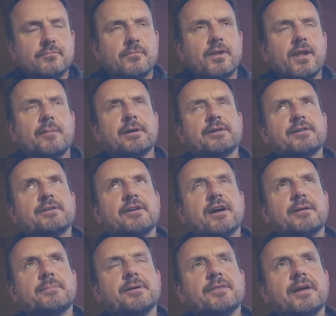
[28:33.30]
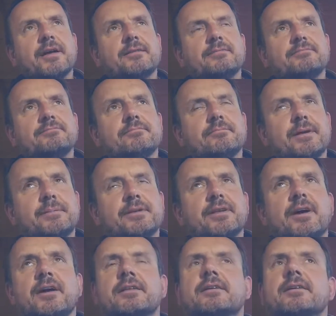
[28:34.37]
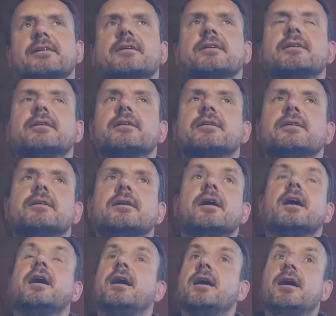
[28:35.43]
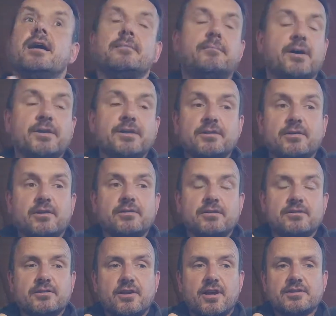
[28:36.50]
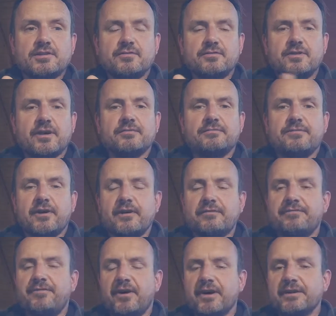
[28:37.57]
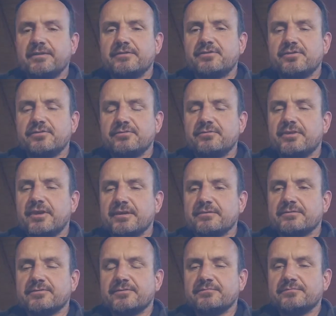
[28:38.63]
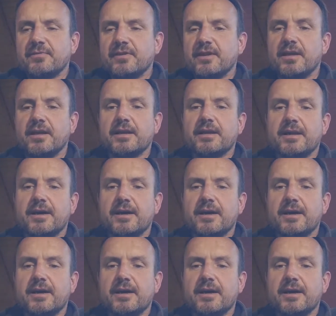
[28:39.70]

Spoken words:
I going to talk about that? Maybe not. But there's lots of like very fine-tuned things, like